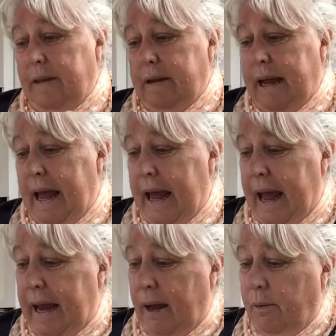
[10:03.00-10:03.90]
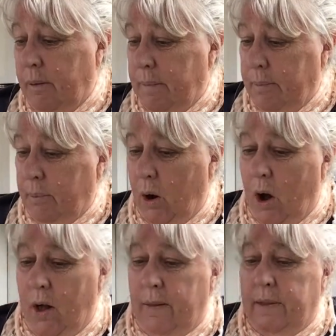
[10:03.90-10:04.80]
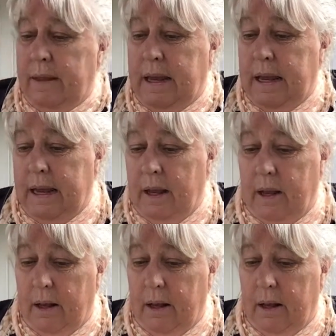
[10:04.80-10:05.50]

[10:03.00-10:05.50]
the day, and I remember on the